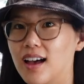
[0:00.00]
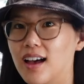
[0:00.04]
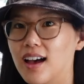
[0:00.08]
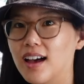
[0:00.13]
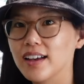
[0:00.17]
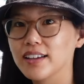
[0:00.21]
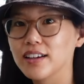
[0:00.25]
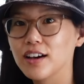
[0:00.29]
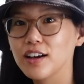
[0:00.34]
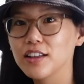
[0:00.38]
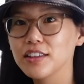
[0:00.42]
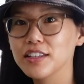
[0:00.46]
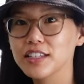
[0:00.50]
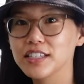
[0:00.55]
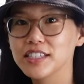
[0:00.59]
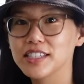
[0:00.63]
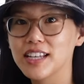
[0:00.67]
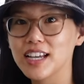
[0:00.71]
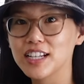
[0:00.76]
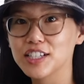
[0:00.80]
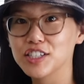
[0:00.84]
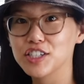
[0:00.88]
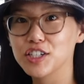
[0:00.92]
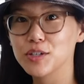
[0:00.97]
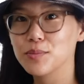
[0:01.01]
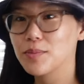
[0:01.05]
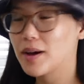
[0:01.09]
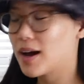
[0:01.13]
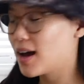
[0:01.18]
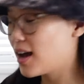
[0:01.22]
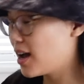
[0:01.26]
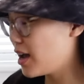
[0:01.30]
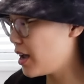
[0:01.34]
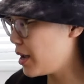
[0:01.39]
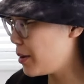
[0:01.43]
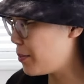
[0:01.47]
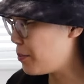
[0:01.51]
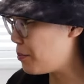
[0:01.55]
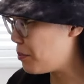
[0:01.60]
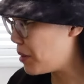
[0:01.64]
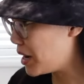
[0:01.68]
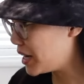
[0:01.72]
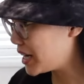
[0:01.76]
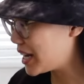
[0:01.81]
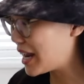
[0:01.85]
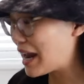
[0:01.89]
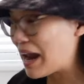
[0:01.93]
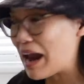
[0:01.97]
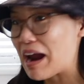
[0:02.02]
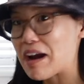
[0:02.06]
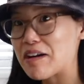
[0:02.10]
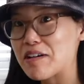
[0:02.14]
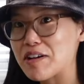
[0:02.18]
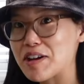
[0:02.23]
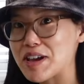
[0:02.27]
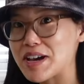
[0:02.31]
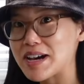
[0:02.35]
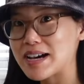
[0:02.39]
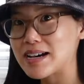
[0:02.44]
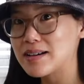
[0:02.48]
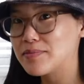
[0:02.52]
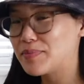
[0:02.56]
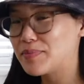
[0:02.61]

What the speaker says: I call this section my money area